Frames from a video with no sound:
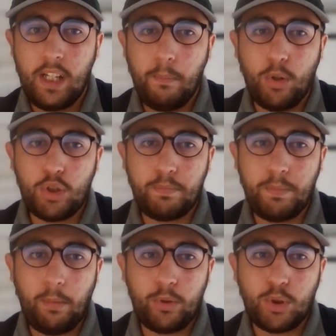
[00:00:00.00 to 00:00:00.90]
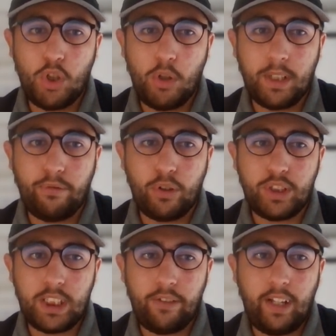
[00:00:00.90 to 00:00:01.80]
Most people stop at 4
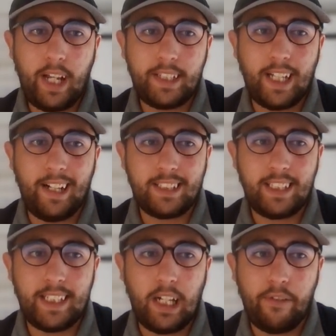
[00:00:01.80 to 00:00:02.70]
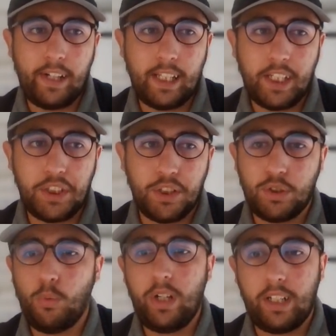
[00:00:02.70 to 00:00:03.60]
certificates and a slight caffeine addiction." So
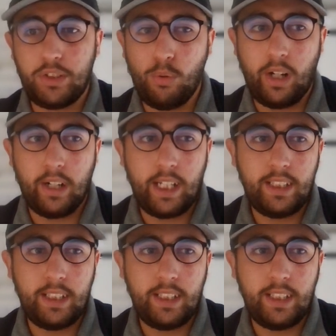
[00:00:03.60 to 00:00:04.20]
we are joking, right?